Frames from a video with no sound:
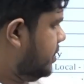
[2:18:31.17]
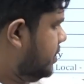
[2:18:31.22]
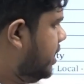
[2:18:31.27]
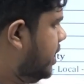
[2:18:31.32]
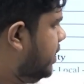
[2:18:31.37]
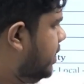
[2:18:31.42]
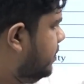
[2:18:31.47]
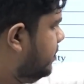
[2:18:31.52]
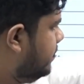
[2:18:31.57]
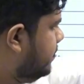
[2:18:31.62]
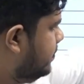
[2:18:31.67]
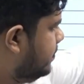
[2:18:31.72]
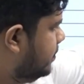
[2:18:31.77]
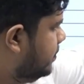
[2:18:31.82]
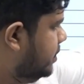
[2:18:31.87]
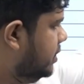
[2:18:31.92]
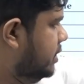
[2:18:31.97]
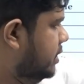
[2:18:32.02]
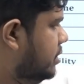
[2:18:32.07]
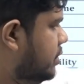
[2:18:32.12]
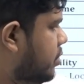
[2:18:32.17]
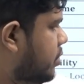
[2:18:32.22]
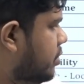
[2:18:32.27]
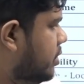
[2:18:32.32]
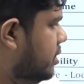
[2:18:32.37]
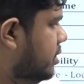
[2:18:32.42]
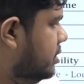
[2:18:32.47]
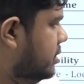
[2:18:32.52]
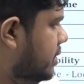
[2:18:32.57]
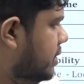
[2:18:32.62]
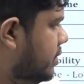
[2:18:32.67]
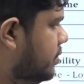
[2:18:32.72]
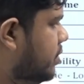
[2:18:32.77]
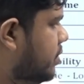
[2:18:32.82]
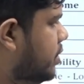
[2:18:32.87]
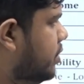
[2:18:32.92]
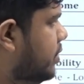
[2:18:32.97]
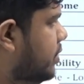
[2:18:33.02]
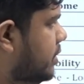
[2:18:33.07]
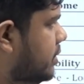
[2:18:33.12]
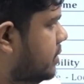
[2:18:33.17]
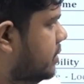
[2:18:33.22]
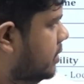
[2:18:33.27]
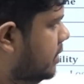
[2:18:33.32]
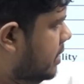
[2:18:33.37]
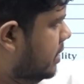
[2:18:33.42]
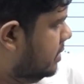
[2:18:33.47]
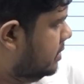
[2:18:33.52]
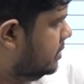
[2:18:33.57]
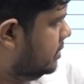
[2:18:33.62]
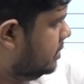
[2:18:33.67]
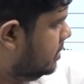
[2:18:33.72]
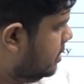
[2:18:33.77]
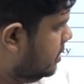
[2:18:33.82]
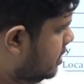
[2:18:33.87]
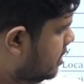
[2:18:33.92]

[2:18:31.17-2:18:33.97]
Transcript: right? This total is equal to this. Yes,